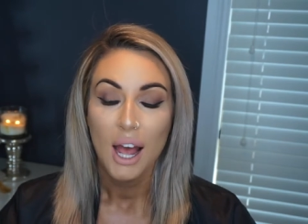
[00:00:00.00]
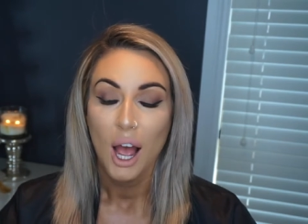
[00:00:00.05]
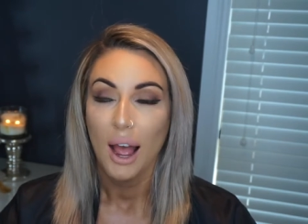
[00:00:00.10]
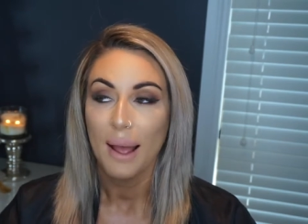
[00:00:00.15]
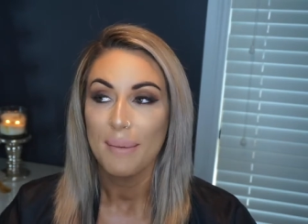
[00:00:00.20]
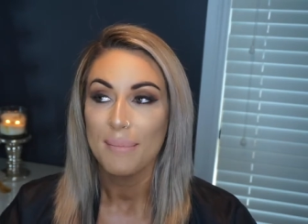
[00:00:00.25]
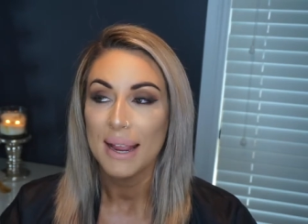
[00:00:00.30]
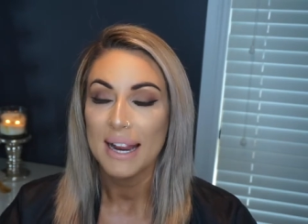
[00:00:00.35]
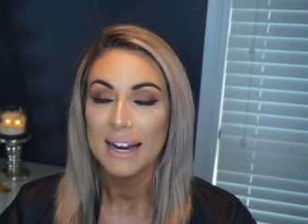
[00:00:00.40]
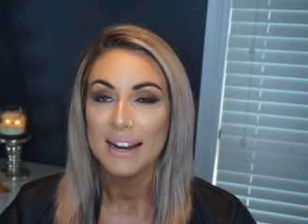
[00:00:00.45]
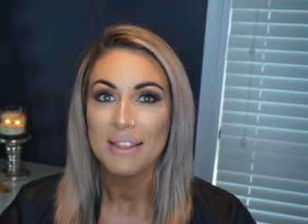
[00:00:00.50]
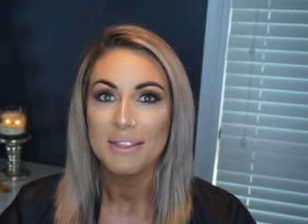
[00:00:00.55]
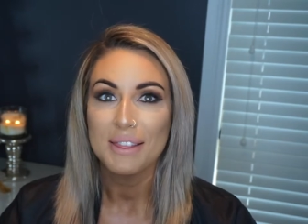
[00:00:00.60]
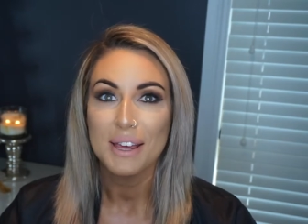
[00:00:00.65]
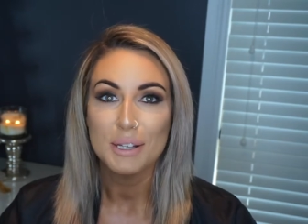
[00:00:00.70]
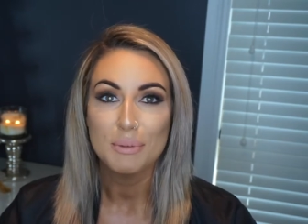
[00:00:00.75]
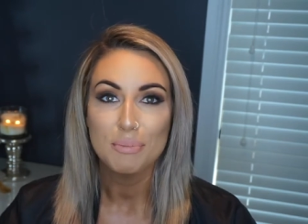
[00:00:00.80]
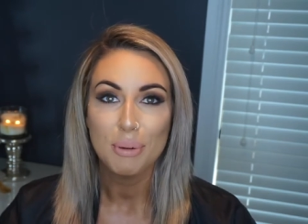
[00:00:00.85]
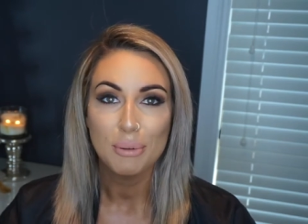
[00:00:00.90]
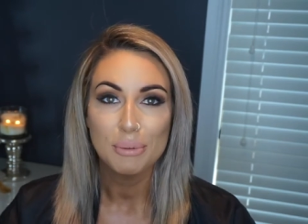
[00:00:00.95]
I mean,
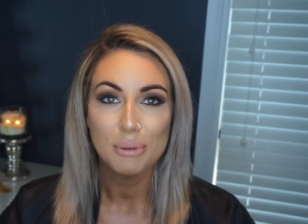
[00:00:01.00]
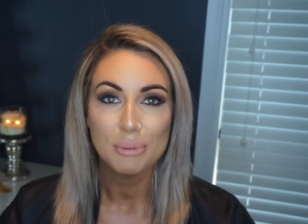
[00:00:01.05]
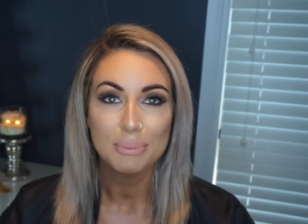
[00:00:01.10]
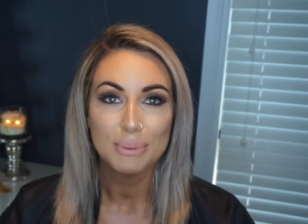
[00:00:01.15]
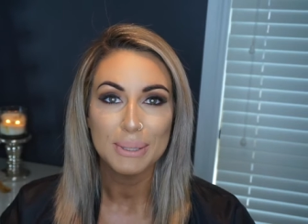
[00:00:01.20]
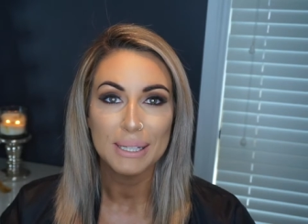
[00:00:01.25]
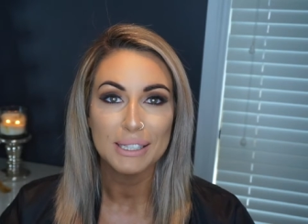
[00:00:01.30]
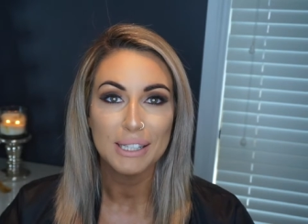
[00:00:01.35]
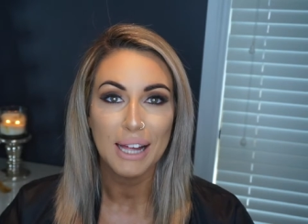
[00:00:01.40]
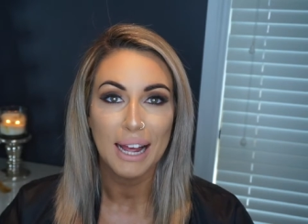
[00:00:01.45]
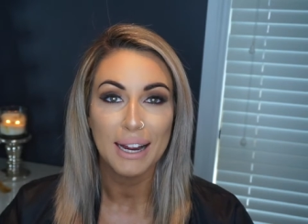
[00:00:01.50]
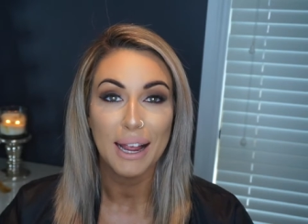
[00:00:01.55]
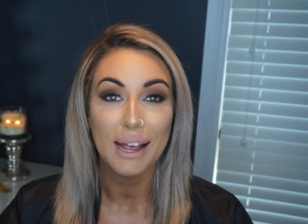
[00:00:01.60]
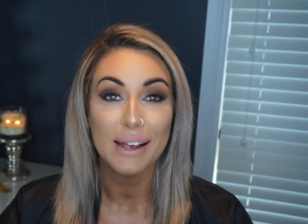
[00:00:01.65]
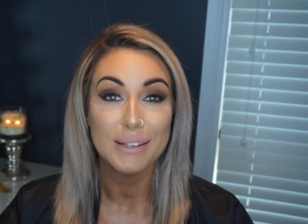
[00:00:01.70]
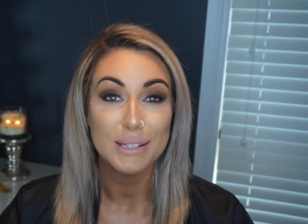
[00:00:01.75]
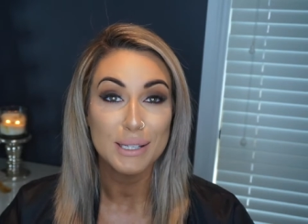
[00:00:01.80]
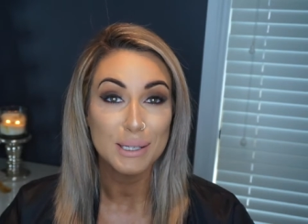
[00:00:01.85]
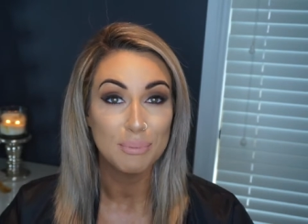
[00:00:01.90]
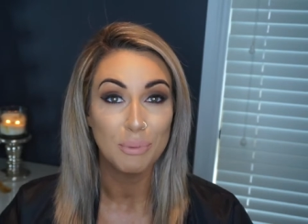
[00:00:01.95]
there's probably like
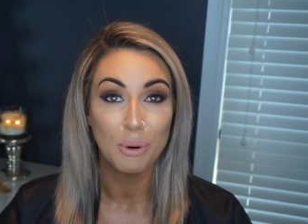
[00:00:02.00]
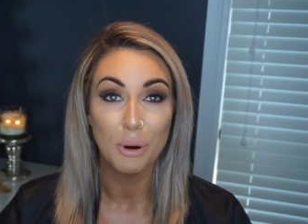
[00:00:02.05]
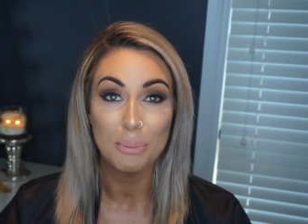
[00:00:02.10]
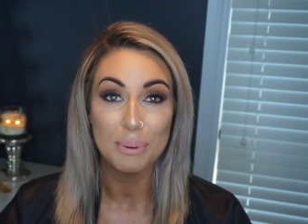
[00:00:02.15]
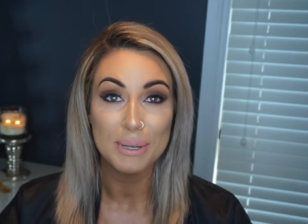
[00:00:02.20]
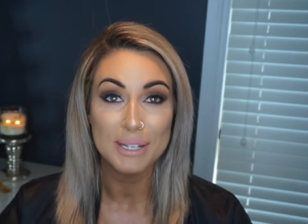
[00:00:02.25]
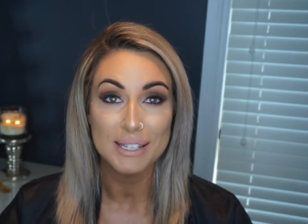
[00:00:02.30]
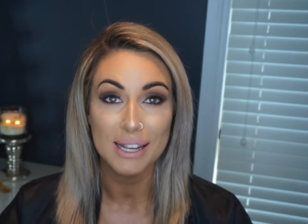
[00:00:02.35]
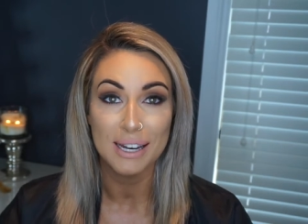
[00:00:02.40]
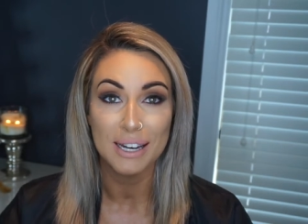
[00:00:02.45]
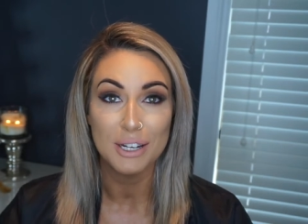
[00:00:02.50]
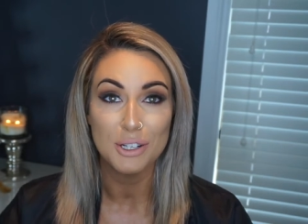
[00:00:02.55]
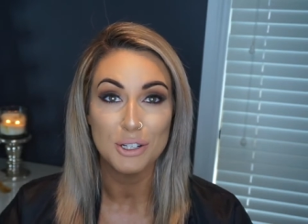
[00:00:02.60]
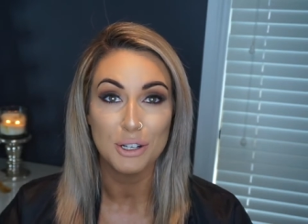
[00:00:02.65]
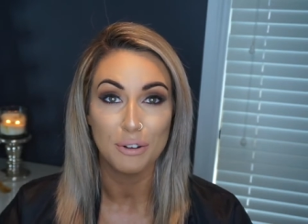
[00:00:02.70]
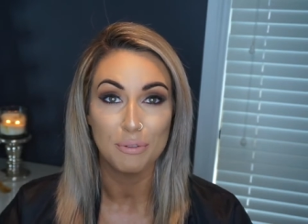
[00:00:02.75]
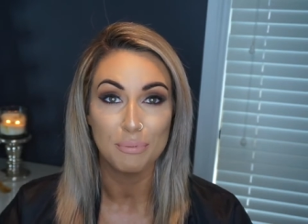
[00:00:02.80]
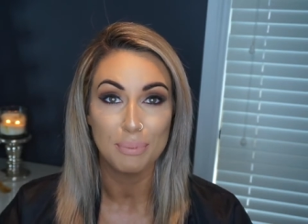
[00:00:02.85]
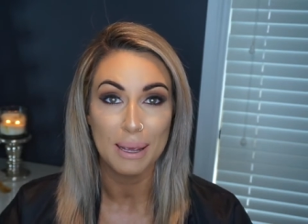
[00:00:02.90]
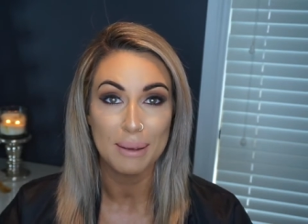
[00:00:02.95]
a small percentage
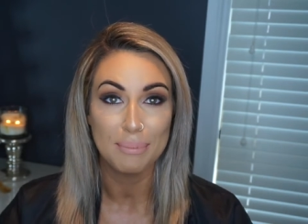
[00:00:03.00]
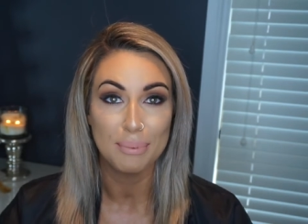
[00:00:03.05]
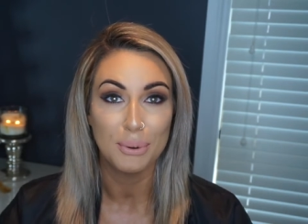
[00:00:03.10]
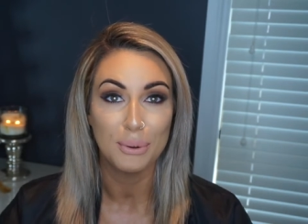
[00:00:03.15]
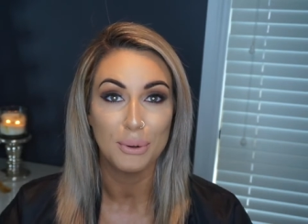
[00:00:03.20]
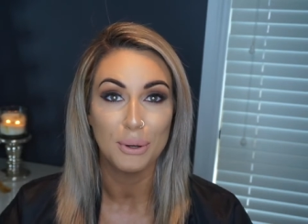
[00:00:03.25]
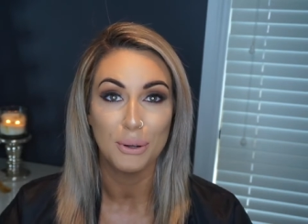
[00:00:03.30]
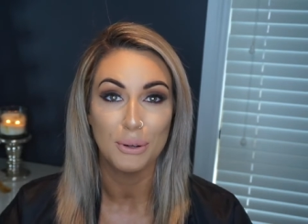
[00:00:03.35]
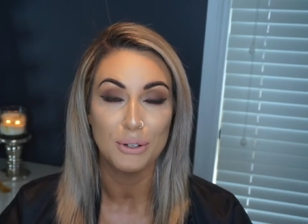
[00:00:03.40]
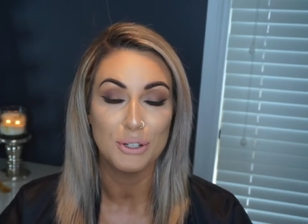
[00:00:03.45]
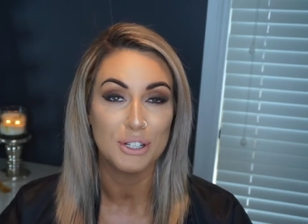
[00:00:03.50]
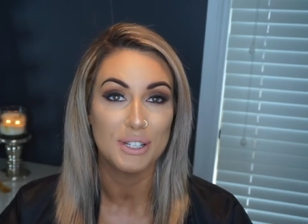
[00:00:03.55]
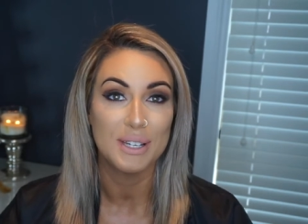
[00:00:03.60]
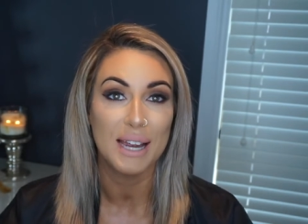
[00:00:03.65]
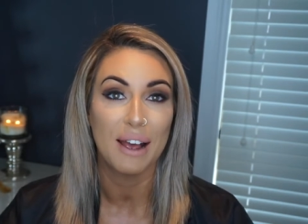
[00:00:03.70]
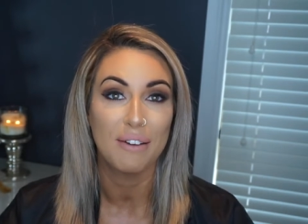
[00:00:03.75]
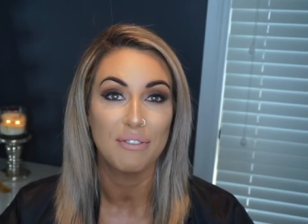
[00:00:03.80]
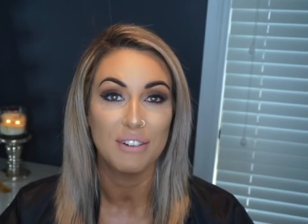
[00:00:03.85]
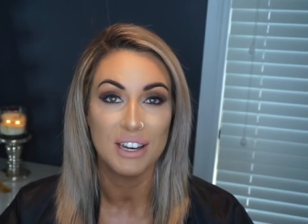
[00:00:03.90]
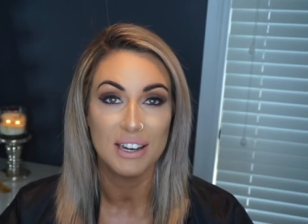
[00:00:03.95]
of people who just
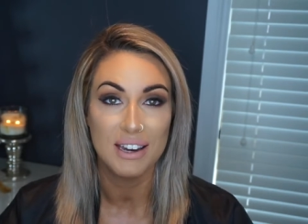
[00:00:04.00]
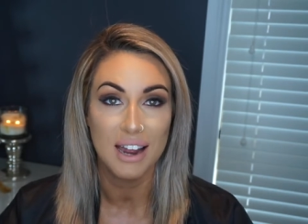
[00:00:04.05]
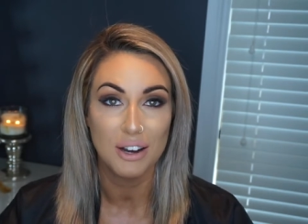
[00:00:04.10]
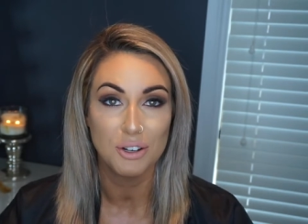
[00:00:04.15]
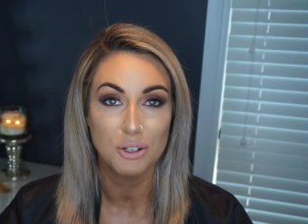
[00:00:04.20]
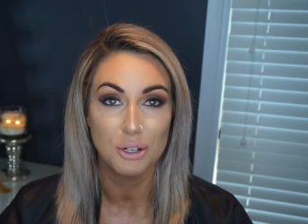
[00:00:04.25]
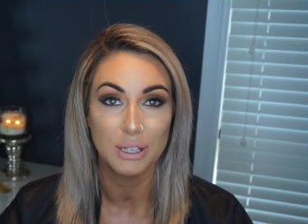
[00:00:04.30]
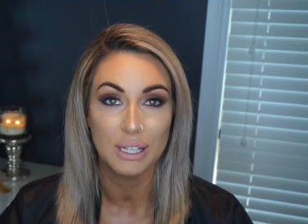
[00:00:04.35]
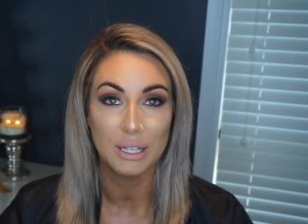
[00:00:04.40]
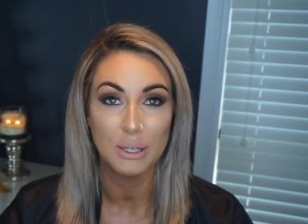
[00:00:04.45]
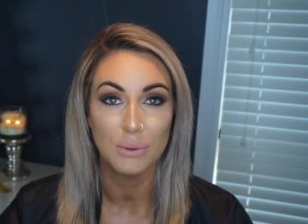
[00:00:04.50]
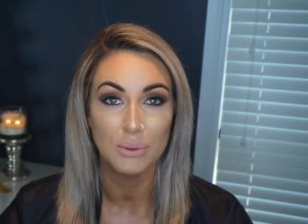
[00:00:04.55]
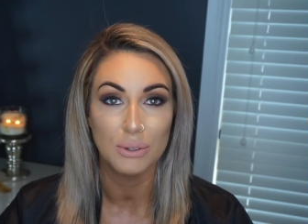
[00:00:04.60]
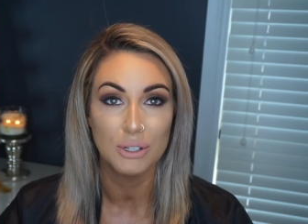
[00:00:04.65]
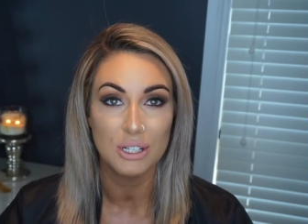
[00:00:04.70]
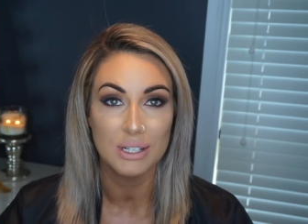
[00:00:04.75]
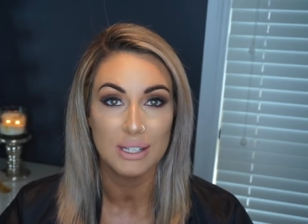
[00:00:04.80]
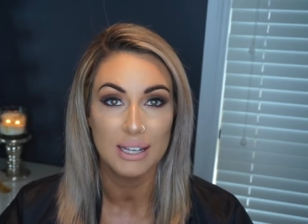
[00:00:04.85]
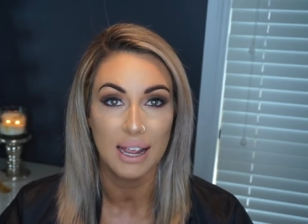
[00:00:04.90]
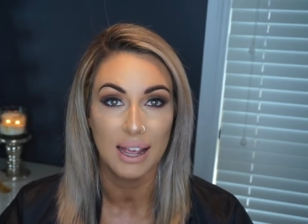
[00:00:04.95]
have naturally
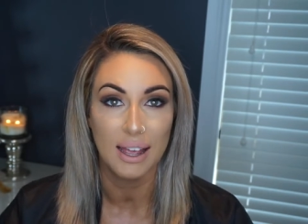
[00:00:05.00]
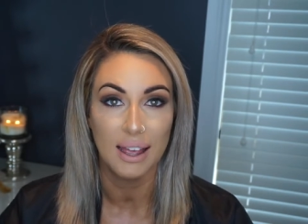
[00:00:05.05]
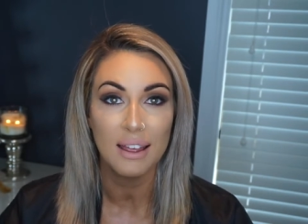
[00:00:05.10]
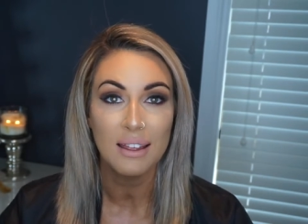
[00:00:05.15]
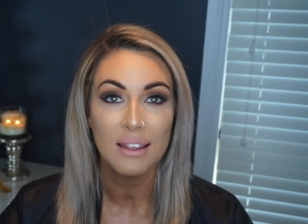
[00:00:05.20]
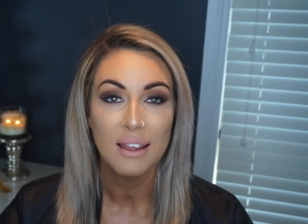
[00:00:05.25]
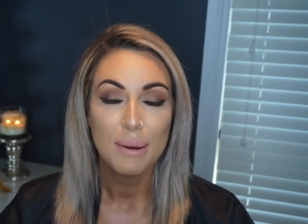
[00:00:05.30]
gorgeous hair,